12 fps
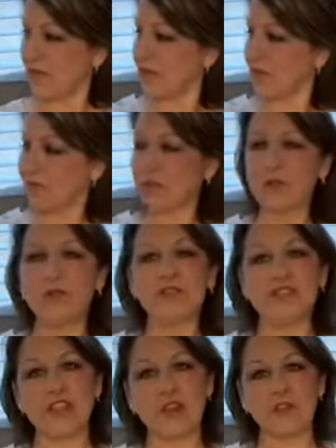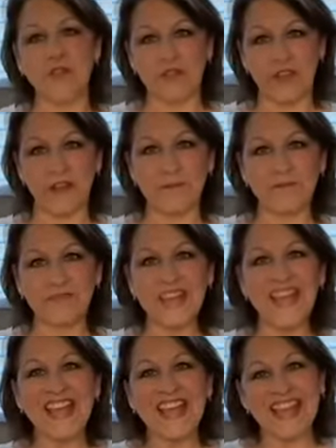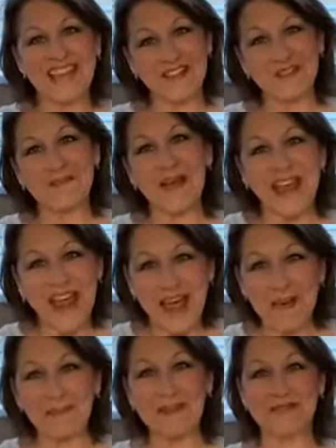This blue sofa is my happy